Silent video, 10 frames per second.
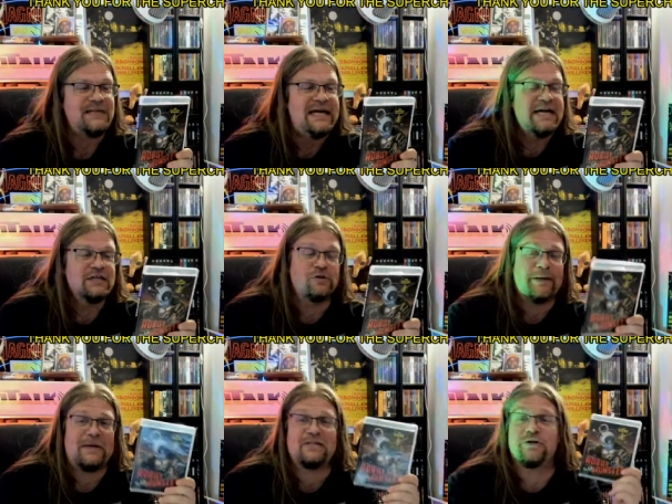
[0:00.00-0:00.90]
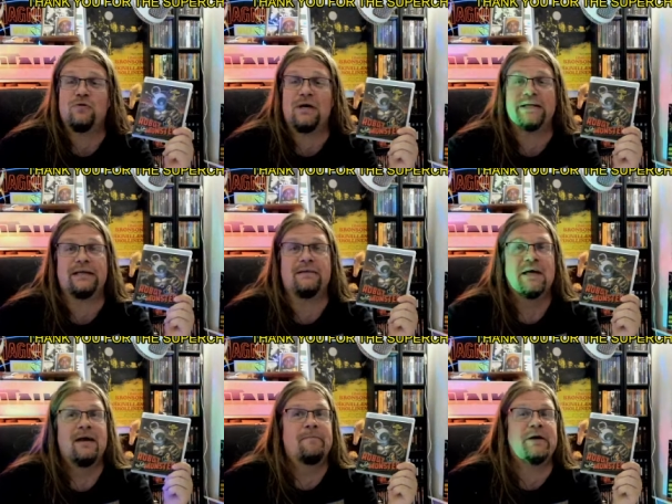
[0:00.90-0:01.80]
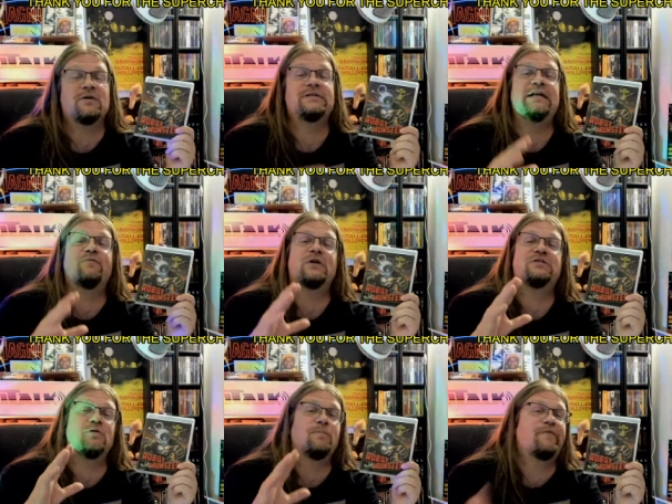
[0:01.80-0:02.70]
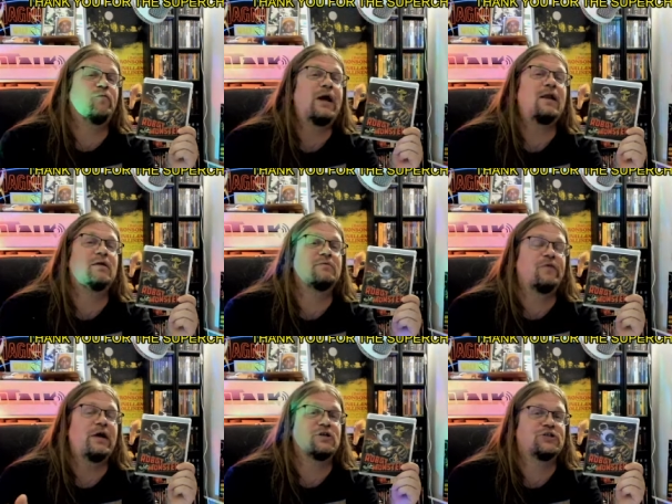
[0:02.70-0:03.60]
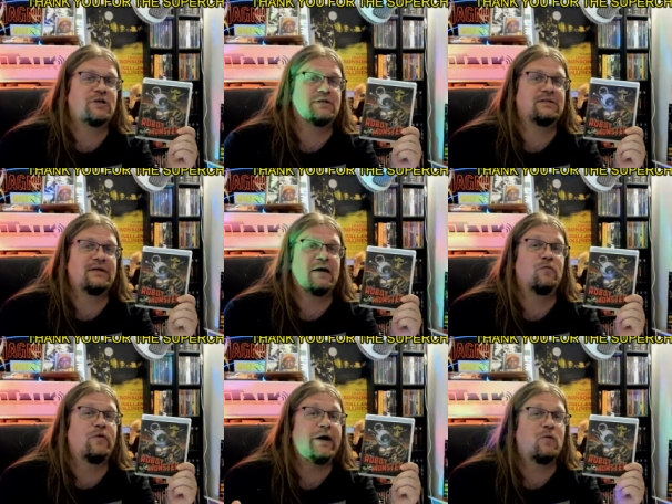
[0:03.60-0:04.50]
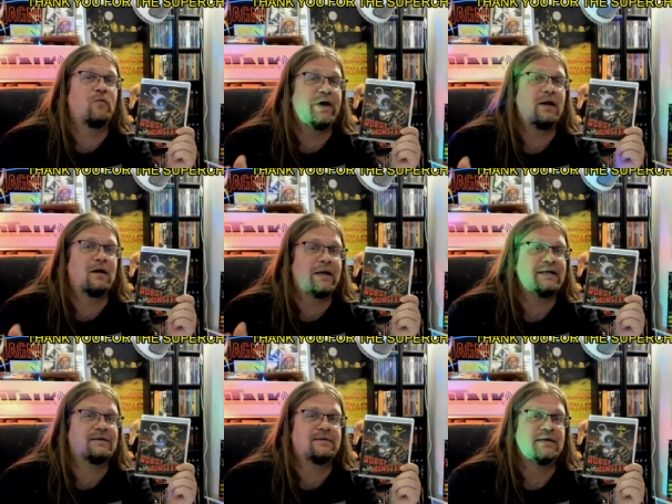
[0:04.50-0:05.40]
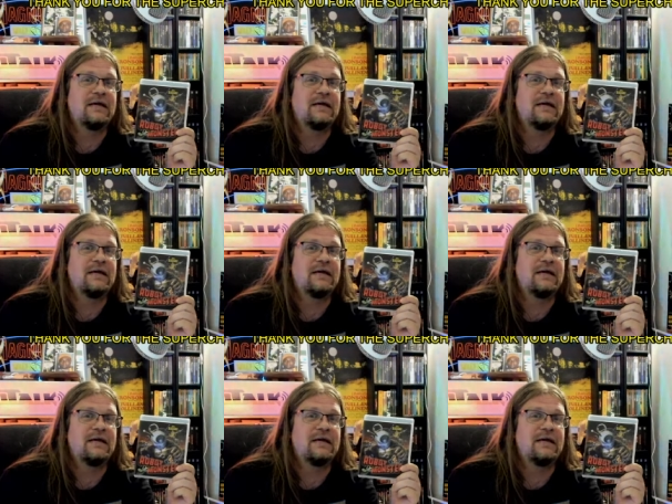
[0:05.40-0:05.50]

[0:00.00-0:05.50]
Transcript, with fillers: So the picture quality, because it was so well shot and very well lit,